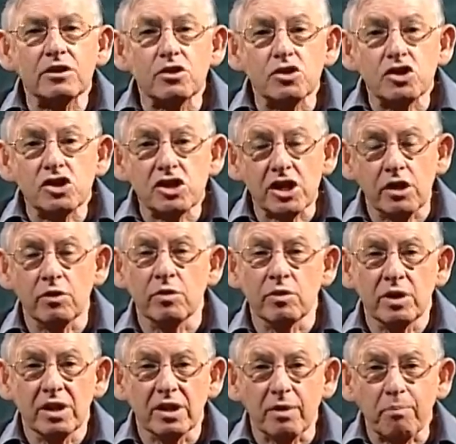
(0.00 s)
to show
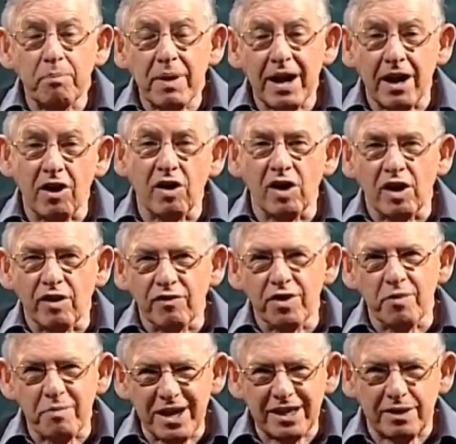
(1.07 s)
the power of
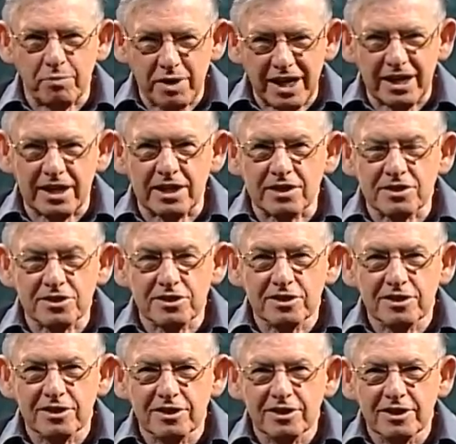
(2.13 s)
the mathematics.
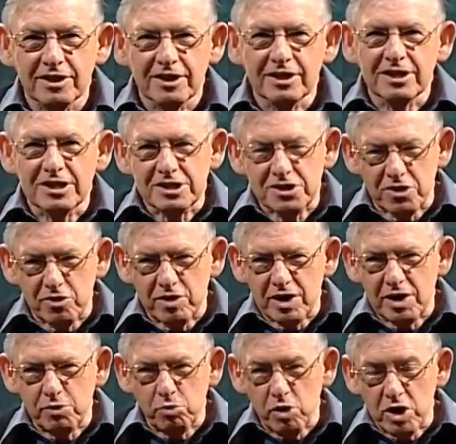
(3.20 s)
So
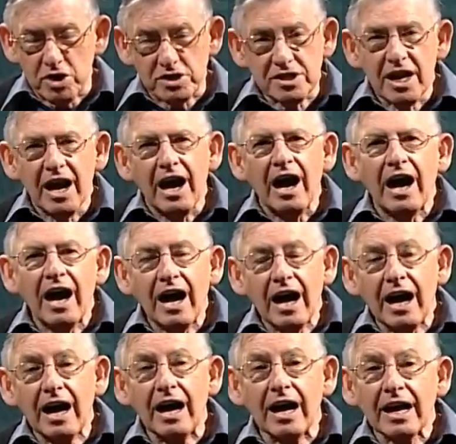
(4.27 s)
it was,
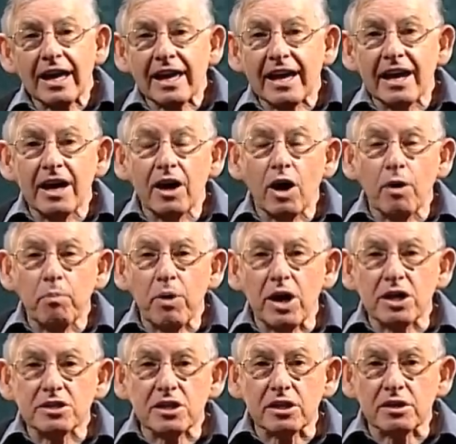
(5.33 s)
here are
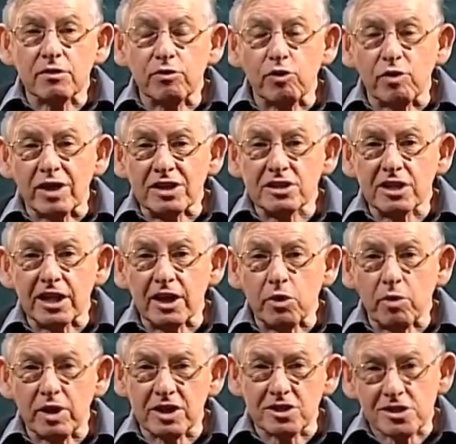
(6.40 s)
partial differential
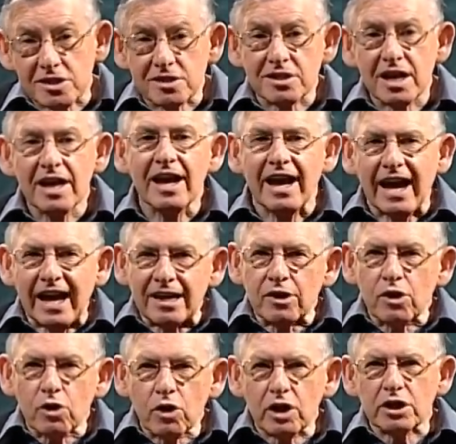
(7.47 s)
equations, and
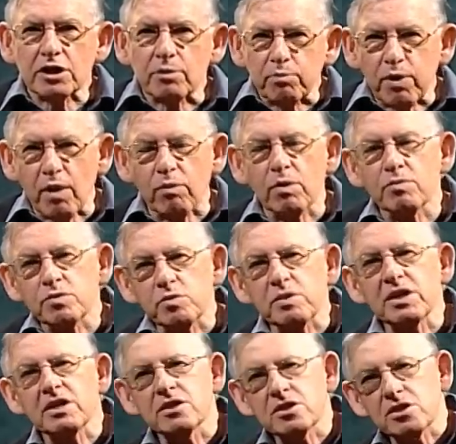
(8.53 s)
look at the problems
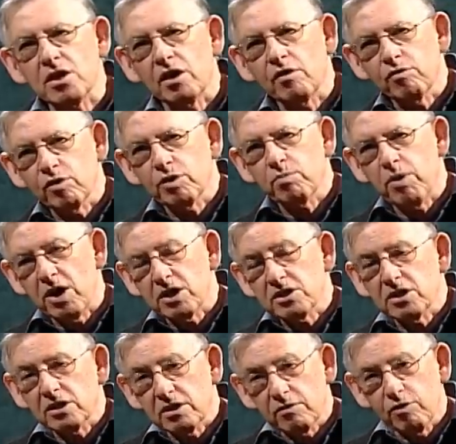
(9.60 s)
we can solve with
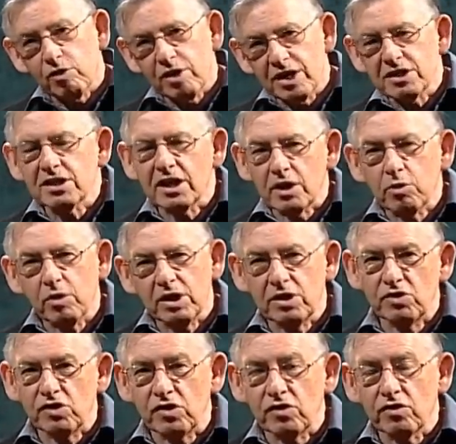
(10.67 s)
partial differential
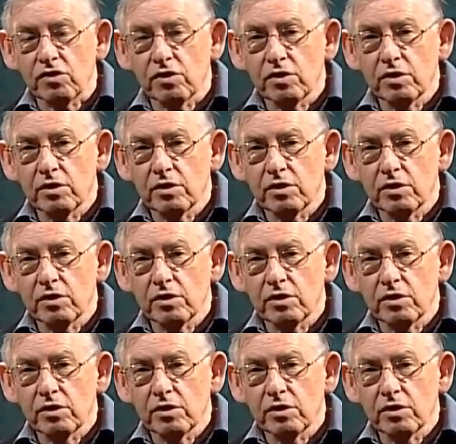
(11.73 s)
equations.